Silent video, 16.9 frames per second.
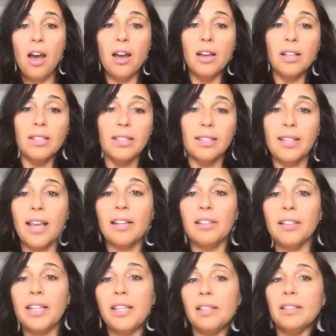
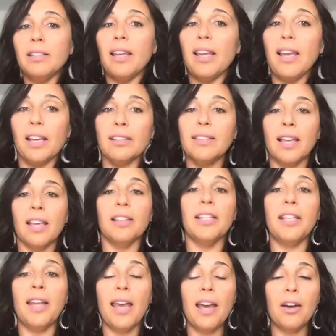Settle in,
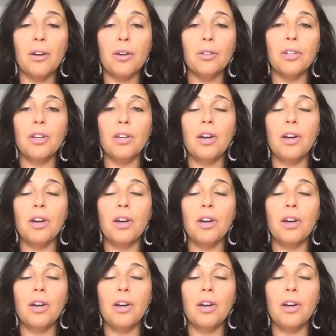exhaling out.